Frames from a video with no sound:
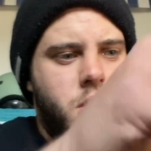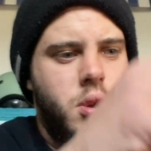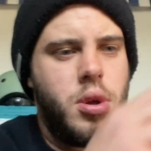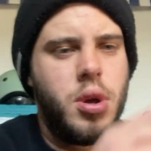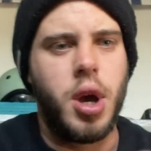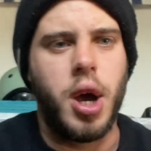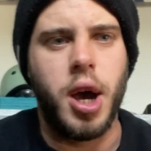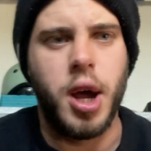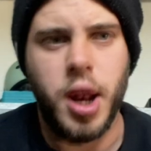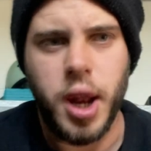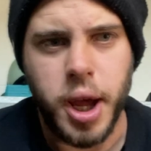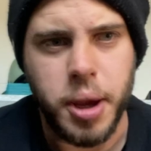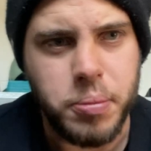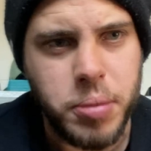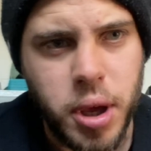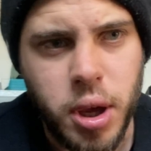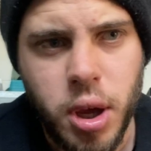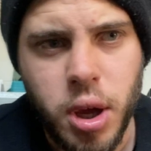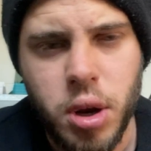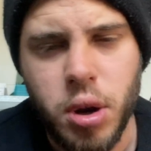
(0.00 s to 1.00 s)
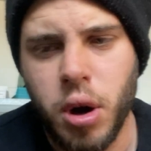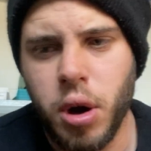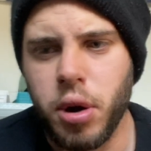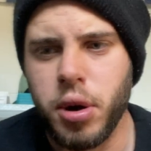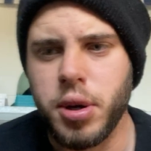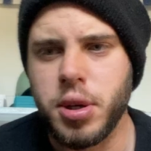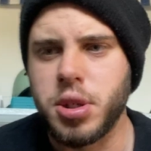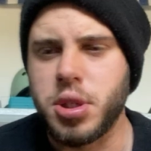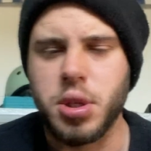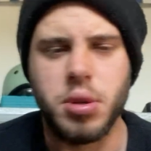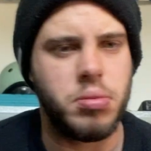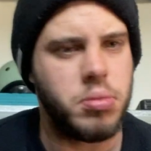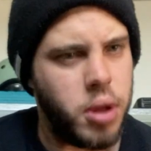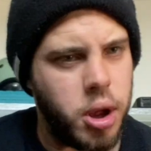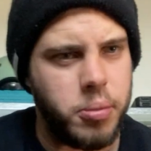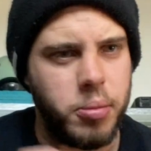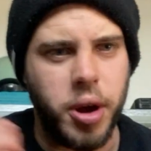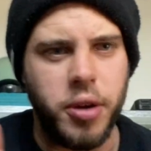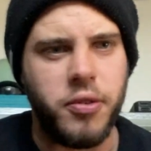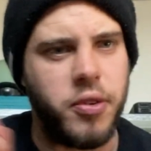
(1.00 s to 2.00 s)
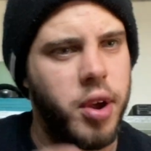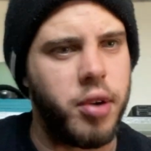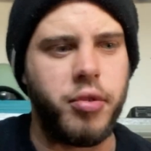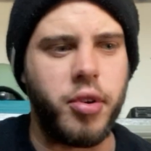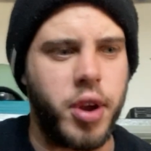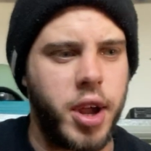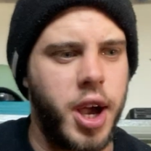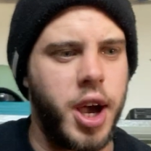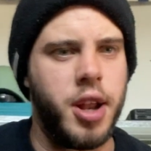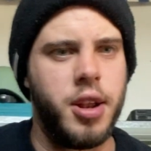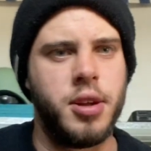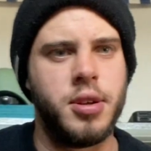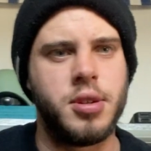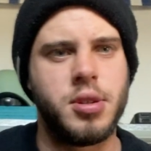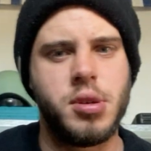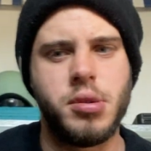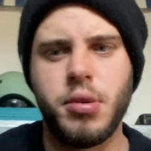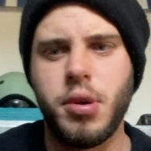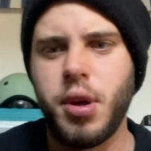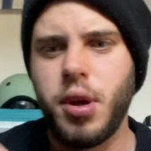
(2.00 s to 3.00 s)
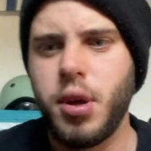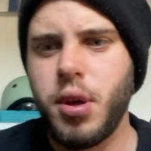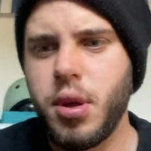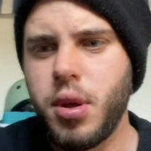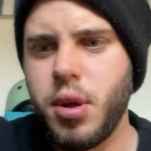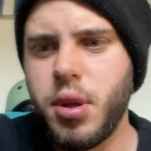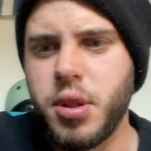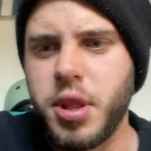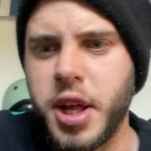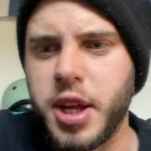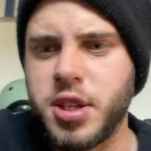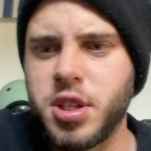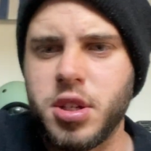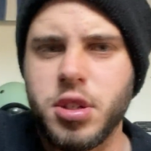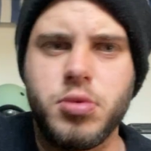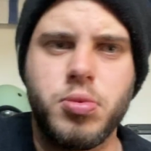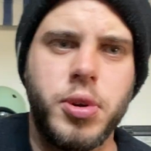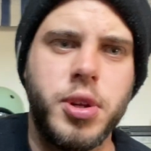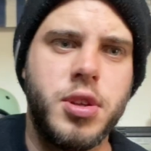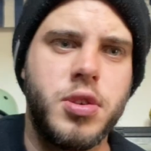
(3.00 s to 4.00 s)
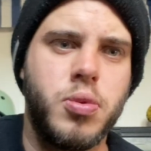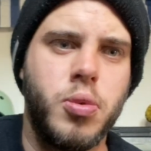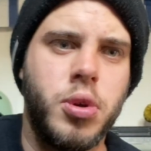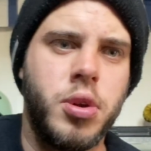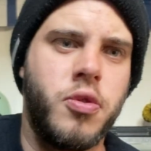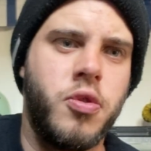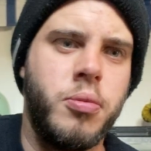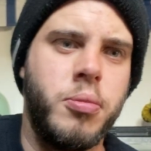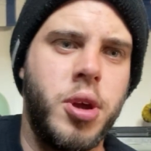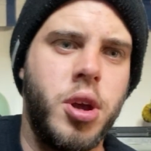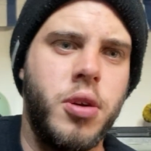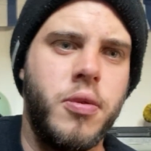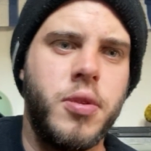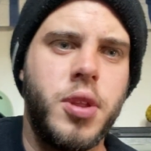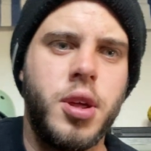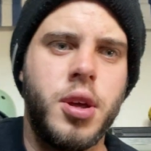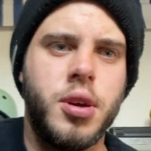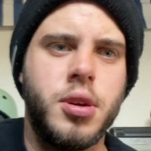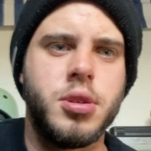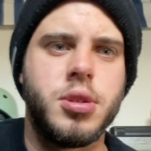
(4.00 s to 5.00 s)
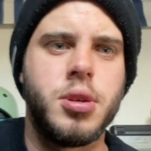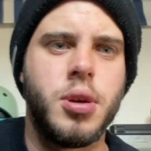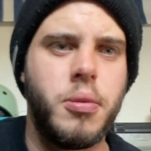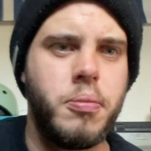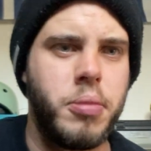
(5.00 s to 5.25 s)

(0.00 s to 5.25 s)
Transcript: I like pink and orange, they're my favorite colors. That's just what has worked for me over the years.